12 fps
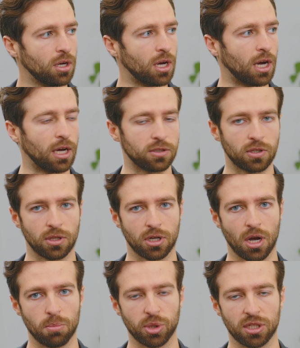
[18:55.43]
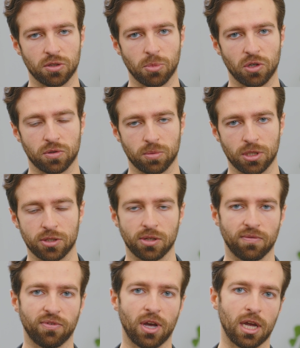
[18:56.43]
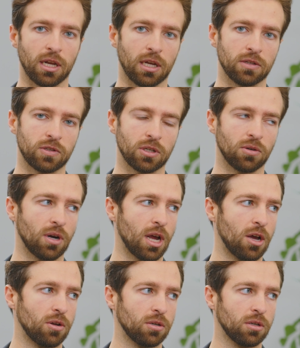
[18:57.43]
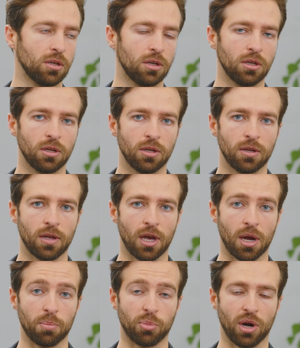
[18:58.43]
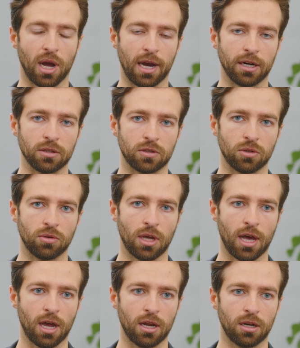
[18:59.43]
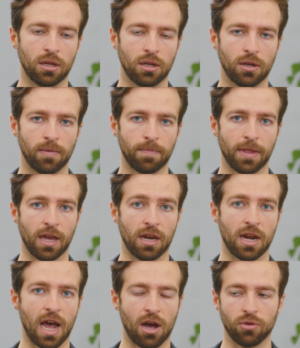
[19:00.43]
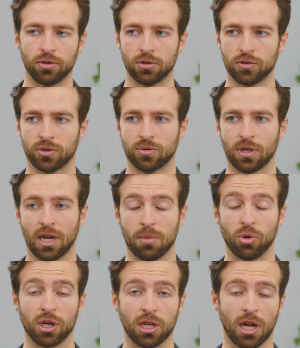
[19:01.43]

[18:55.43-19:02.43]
to the company's most recent financing round prior to that. And now and I bring it